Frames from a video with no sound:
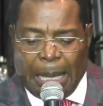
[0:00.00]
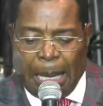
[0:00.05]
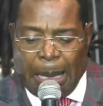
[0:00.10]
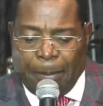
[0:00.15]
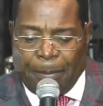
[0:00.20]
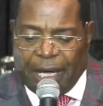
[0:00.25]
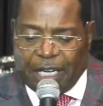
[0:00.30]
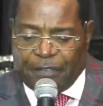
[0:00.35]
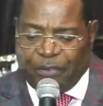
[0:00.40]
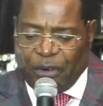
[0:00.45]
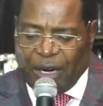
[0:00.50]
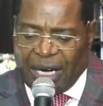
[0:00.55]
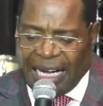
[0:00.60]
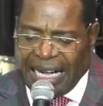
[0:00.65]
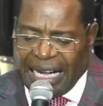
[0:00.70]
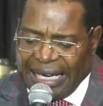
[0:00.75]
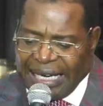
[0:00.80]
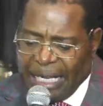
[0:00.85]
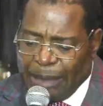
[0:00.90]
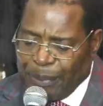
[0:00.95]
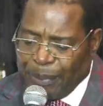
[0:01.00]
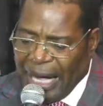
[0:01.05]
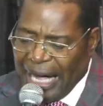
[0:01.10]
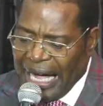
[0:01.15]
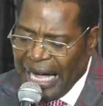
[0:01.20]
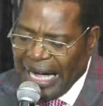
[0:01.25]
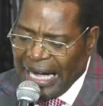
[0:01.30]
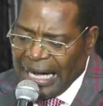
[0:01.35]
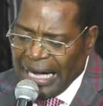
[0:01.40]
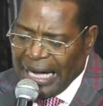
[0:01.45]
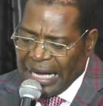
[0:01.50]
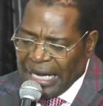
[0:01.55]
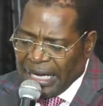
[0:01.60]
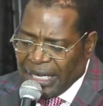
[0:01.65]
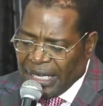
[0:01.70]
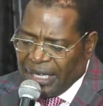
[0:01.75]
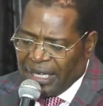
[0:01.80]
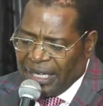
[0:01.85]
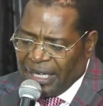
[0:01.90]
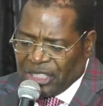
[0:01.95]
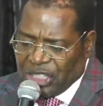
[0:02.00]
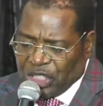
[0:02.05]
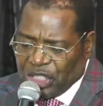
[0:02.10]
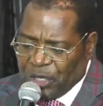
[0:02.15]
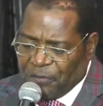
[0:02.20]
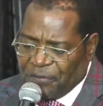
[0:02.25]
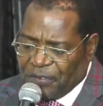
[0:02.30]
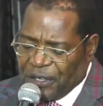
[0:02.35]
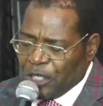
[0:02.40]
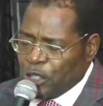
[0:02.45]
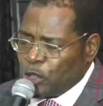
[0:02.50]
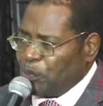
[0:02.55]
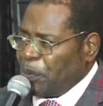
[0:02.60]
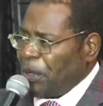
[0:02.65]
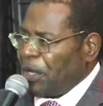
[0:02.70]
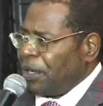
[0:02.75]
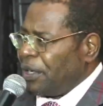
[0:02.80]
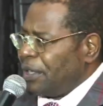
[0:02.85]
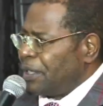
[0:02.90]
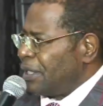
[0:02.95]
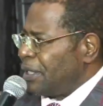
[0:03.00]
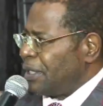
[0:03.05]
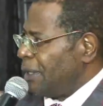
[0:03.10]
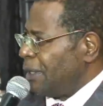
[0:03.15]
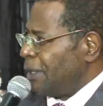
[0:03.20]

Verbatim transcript: But for Caleb, uh-uh, he had a different spirit.